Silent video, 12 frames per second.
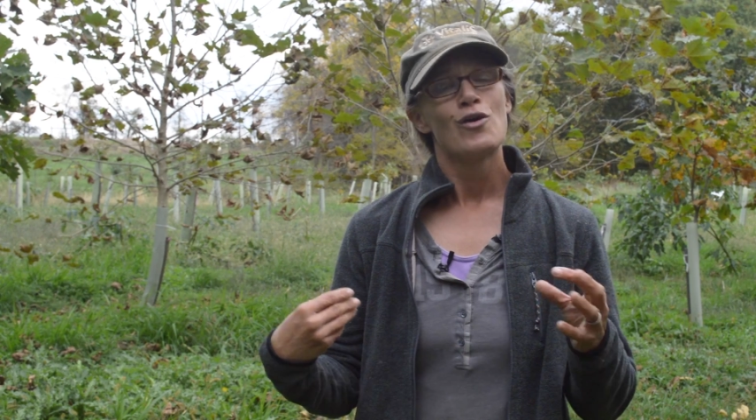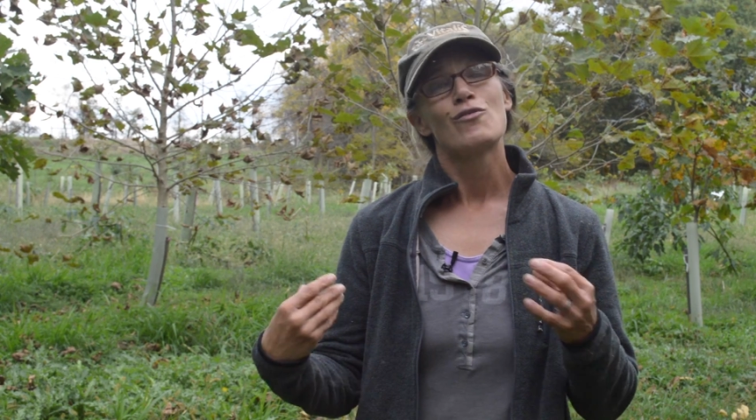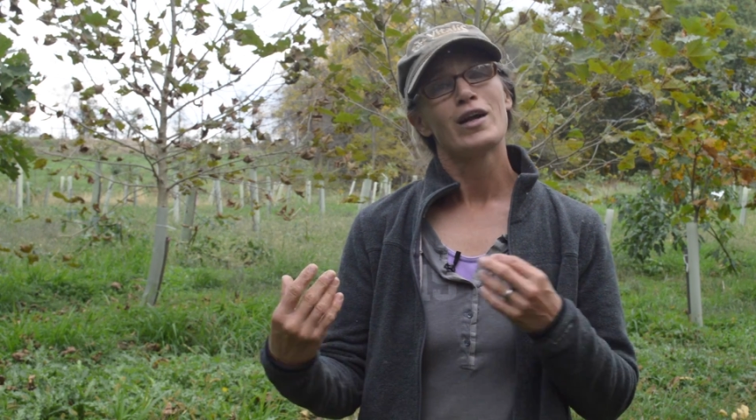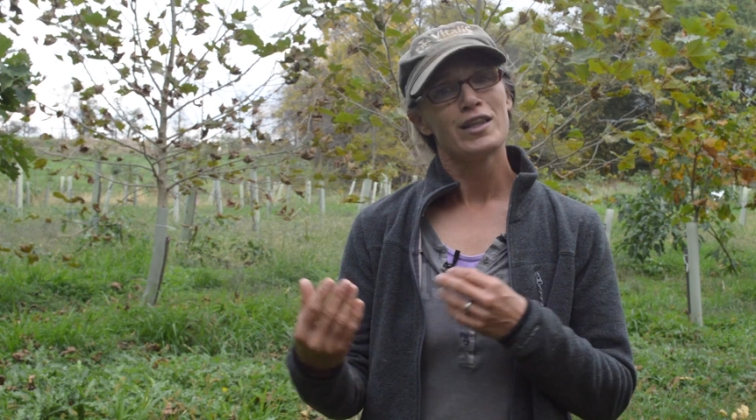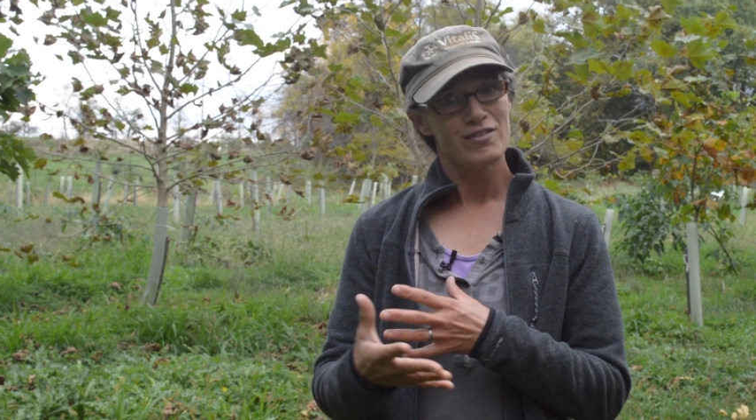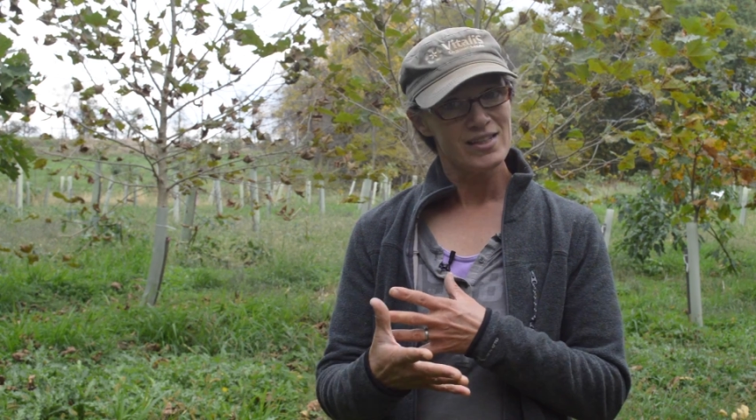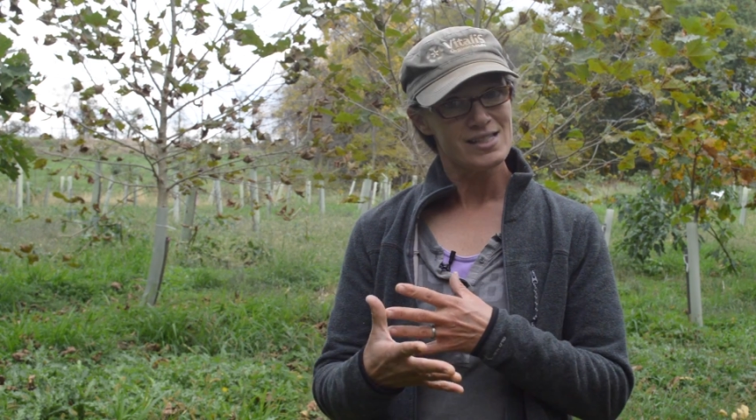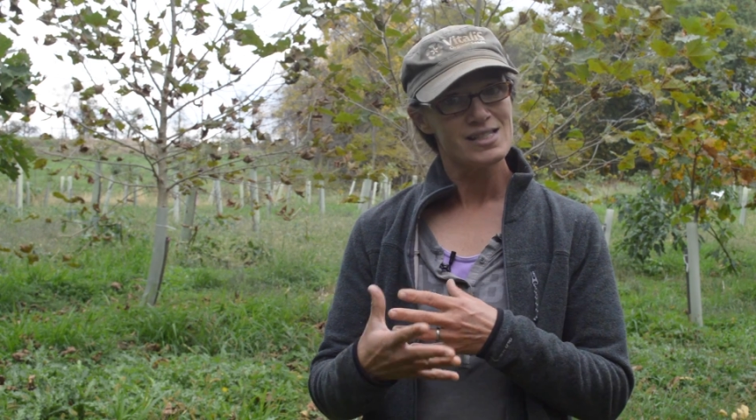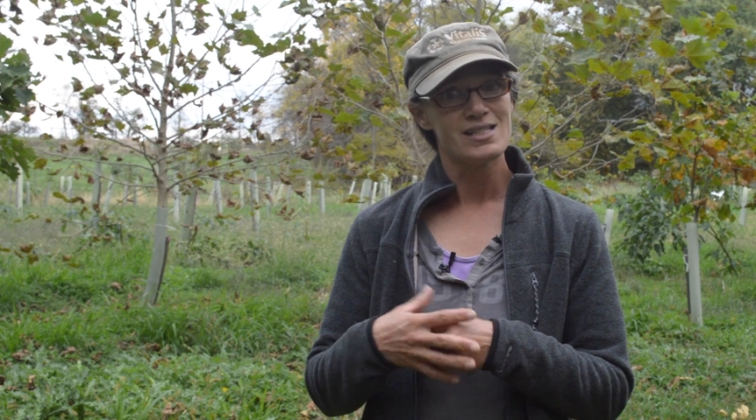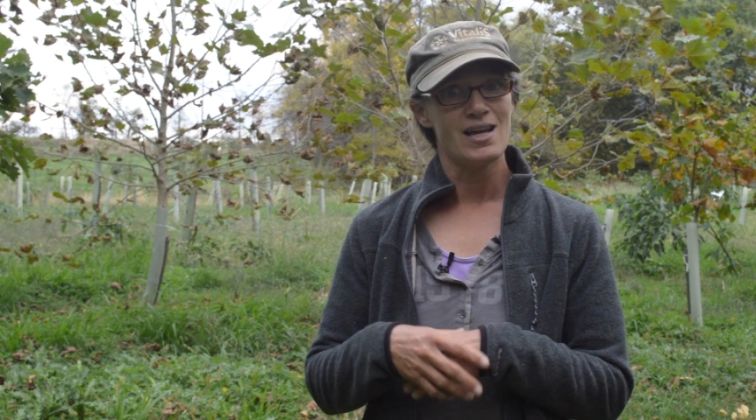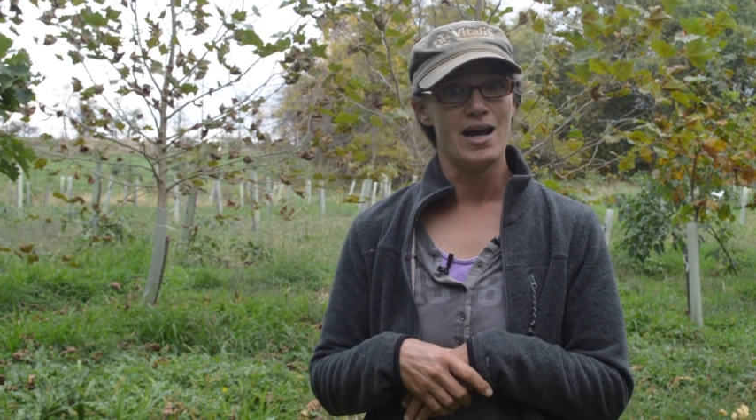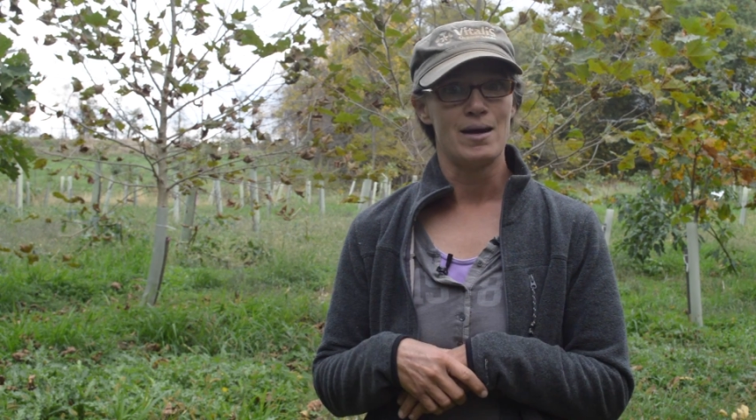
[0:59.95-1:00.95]

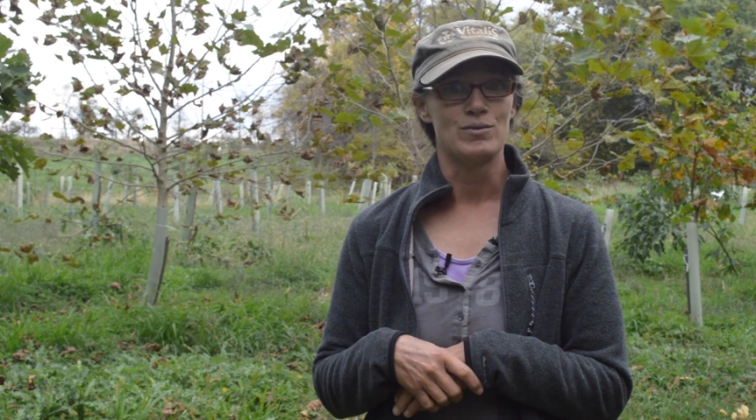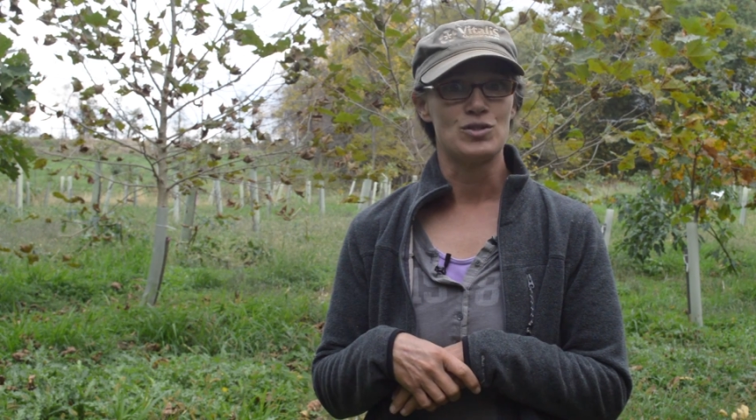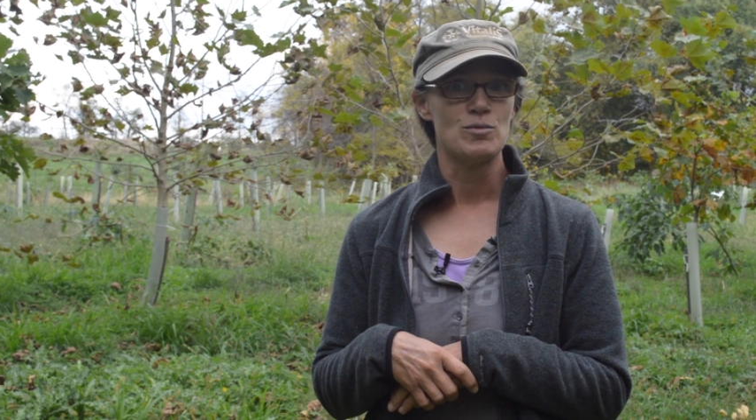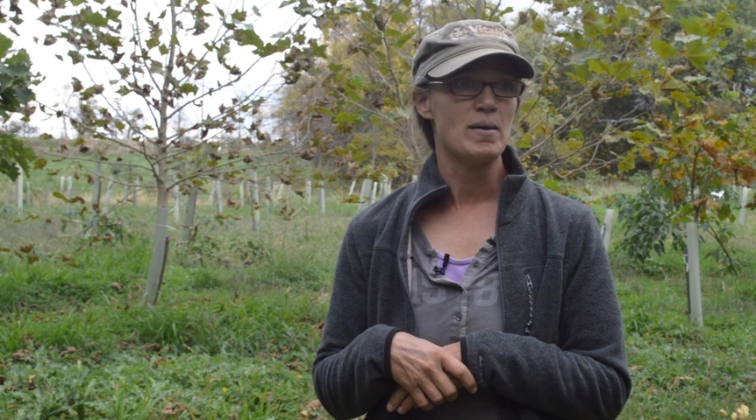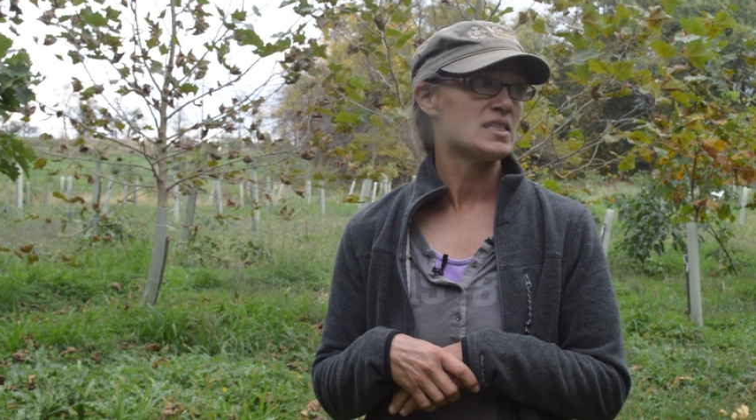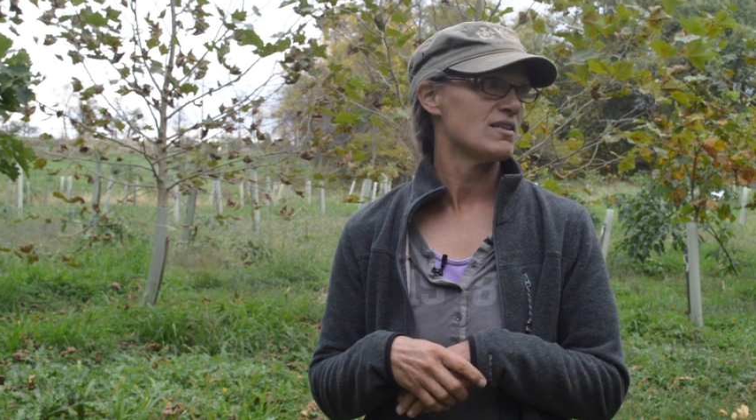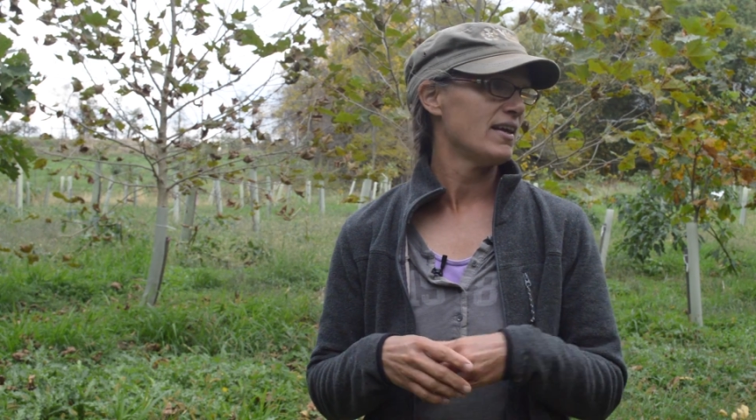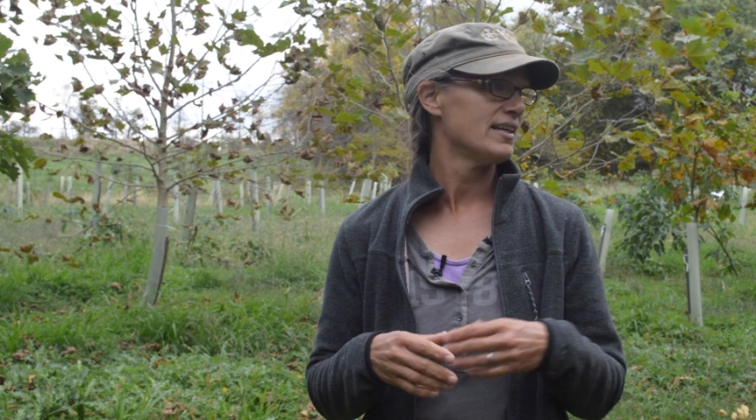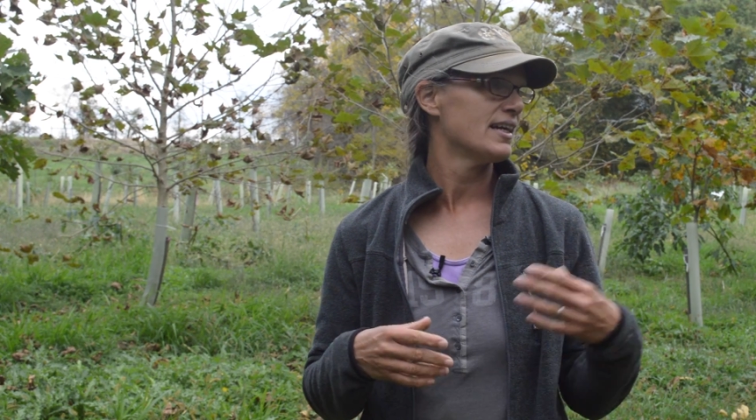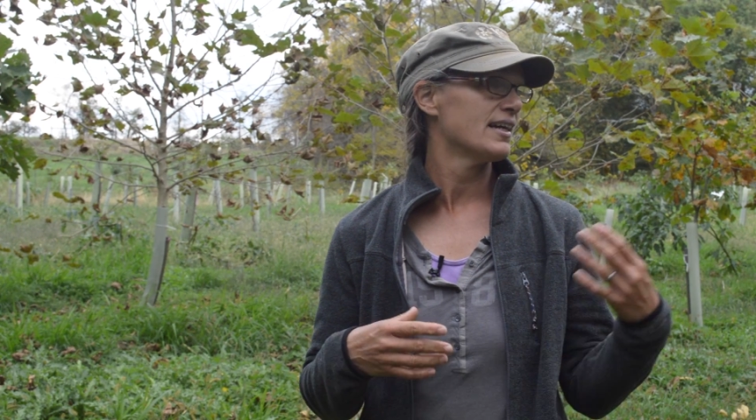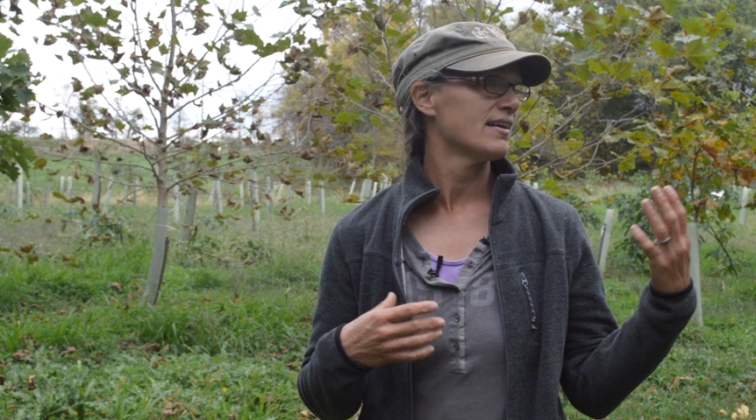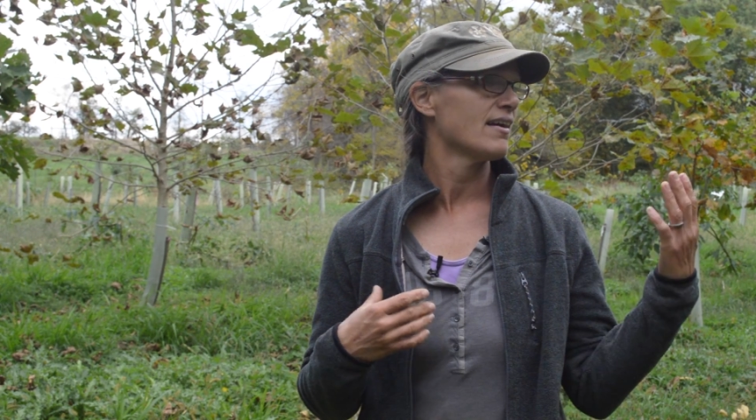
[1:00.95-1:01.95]
relevance um, to
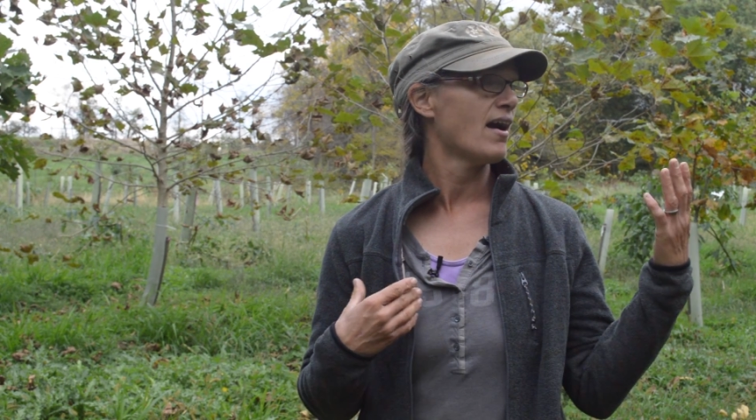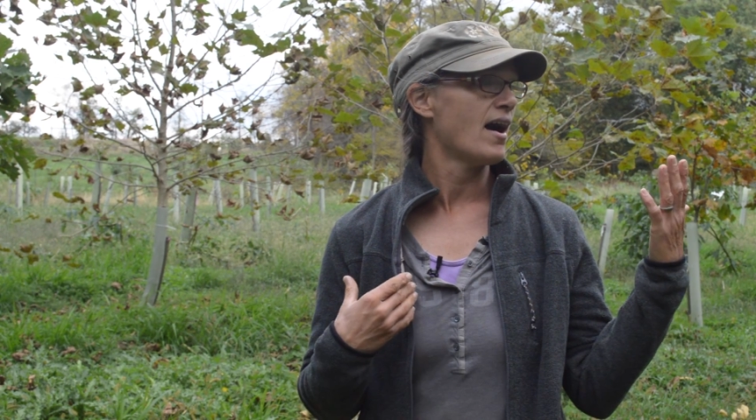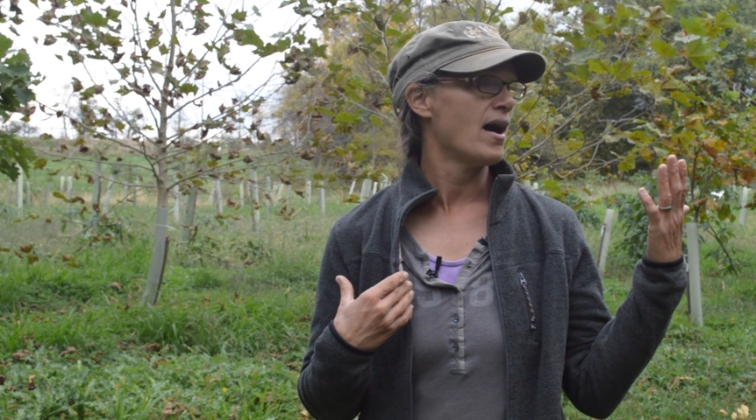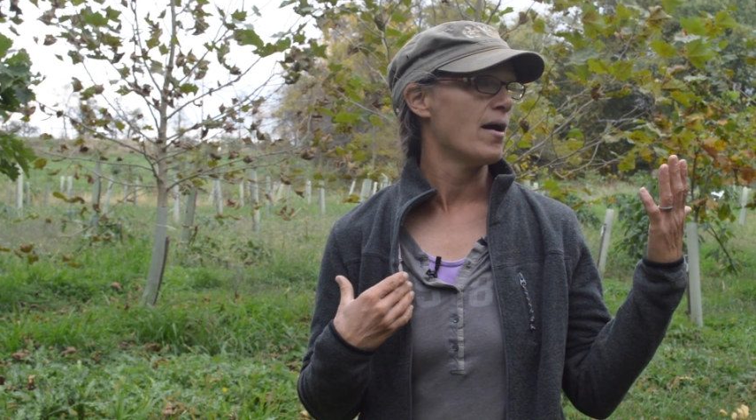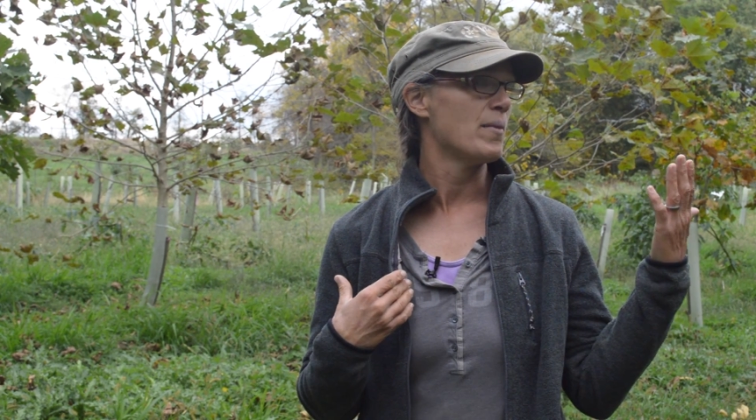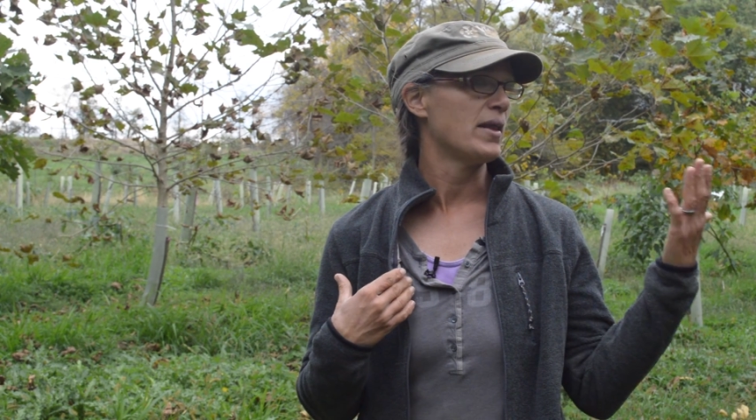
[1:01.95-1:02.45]
Pennsylvania um,